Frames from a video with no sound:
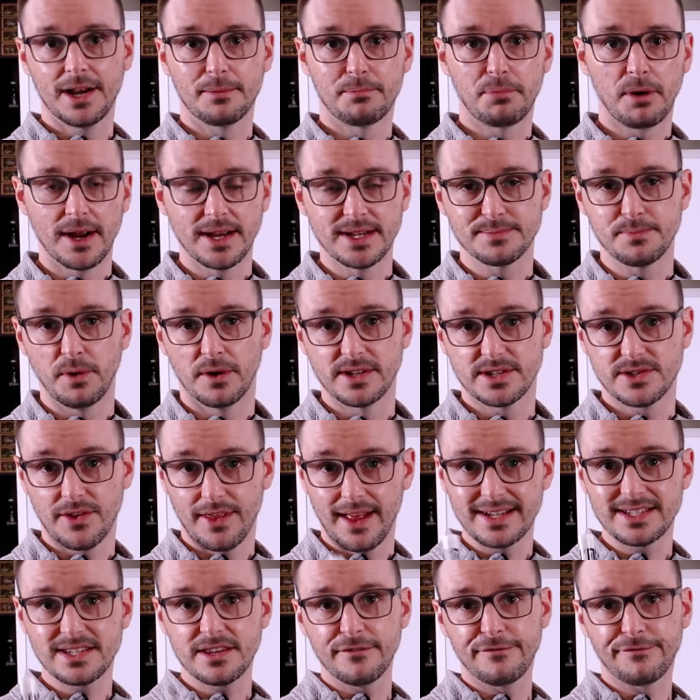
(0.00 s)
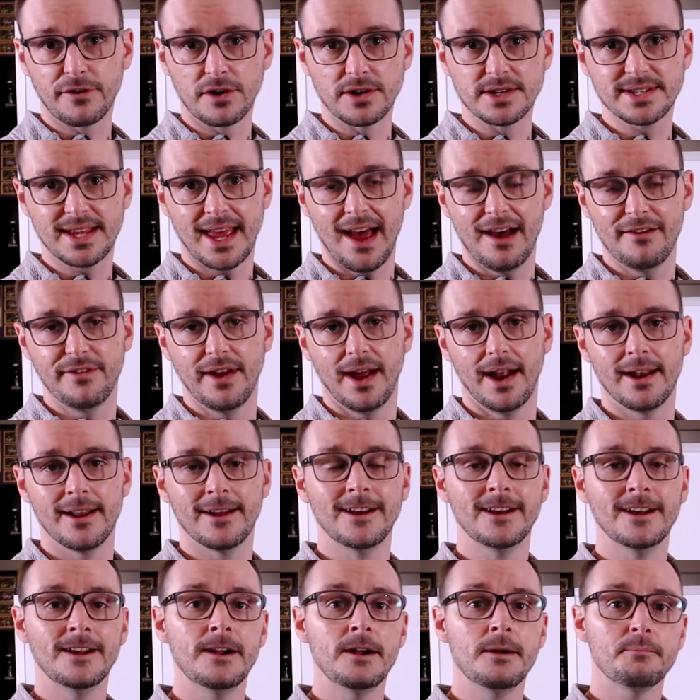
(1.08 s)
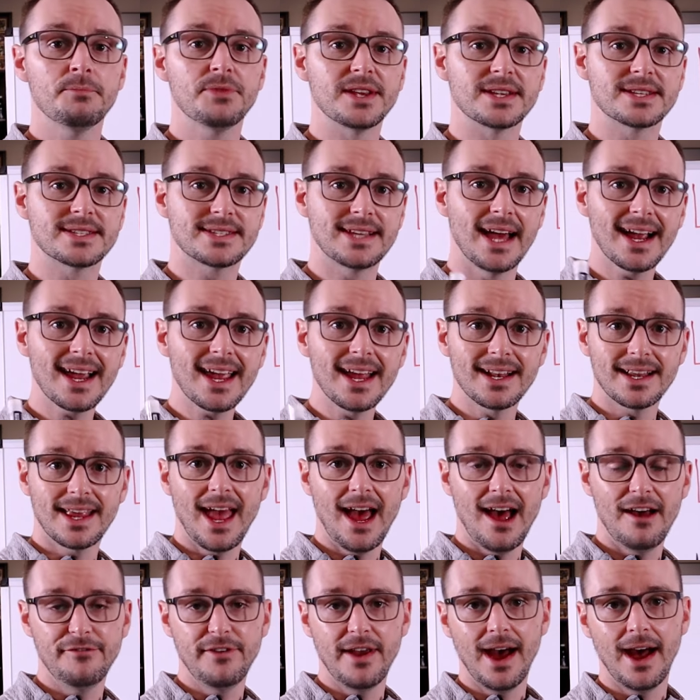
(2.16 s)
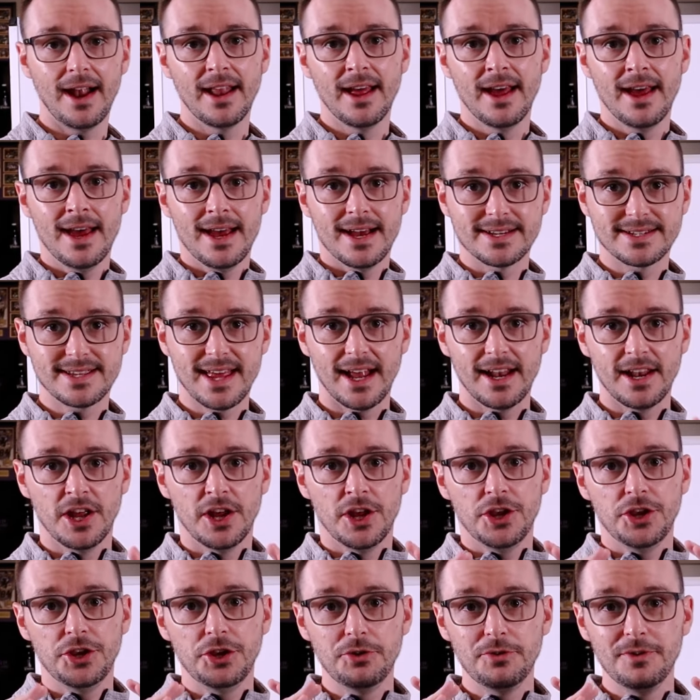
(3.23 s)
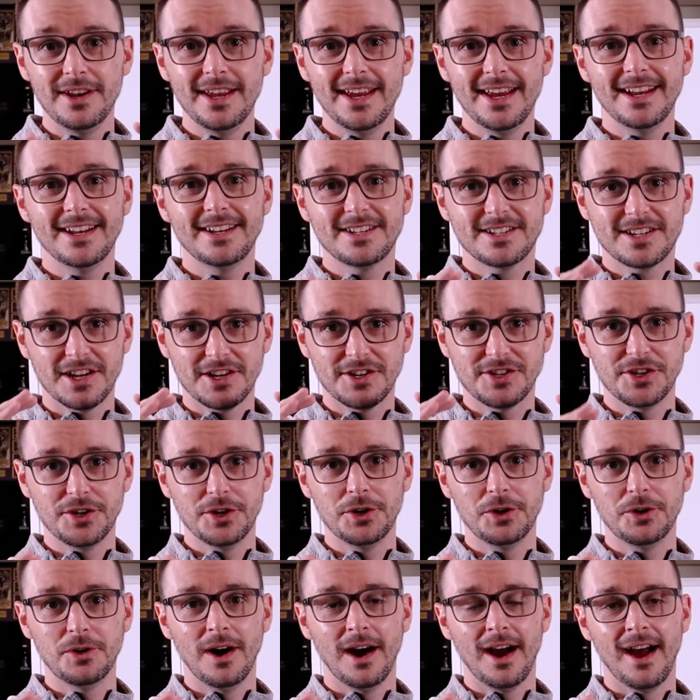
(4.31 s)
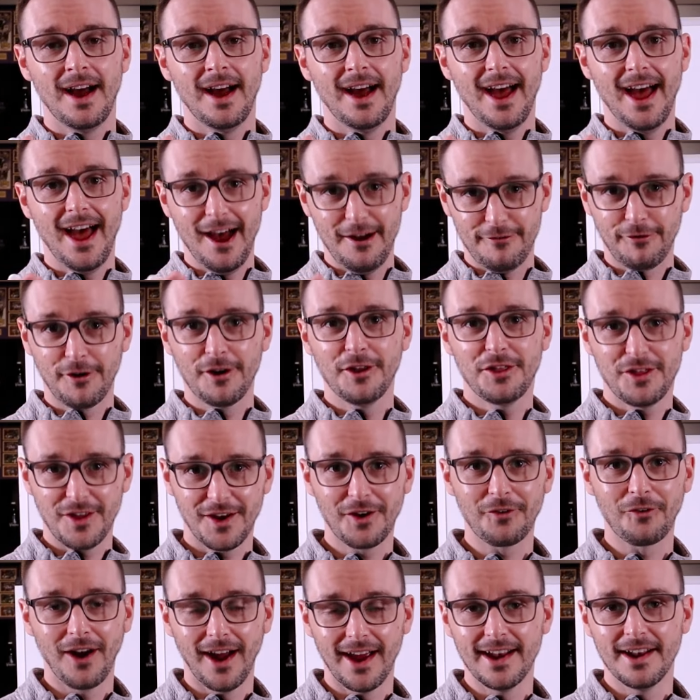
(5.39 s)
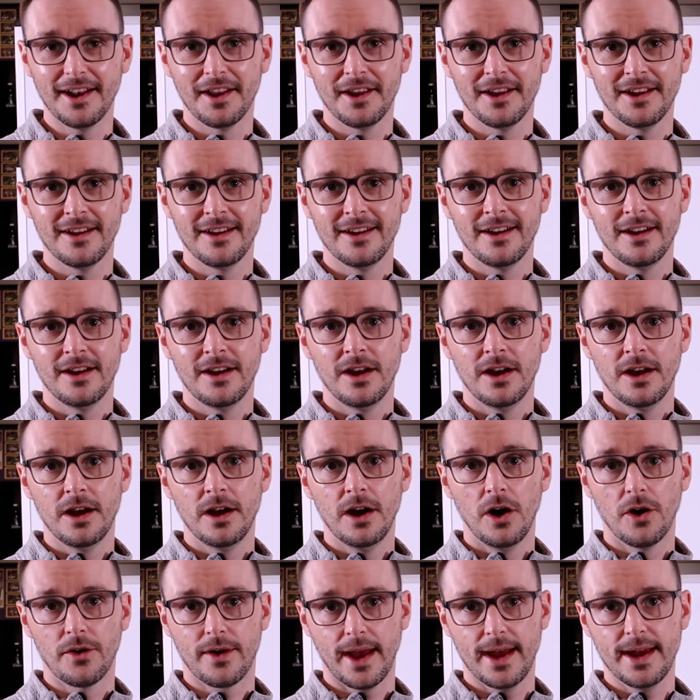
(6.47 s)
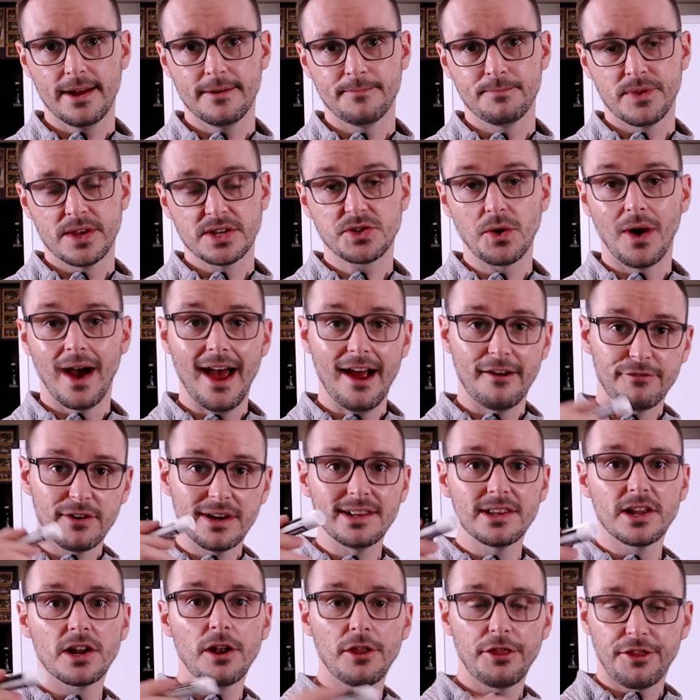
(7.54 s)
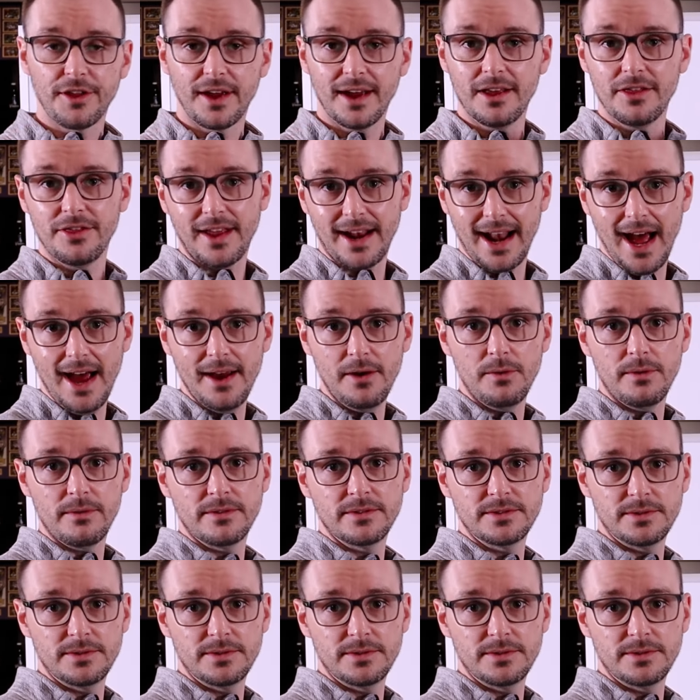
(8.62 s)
your price point. So that's the first caveat. The second caveat is that you need to do everything right, okay? So every little thing that I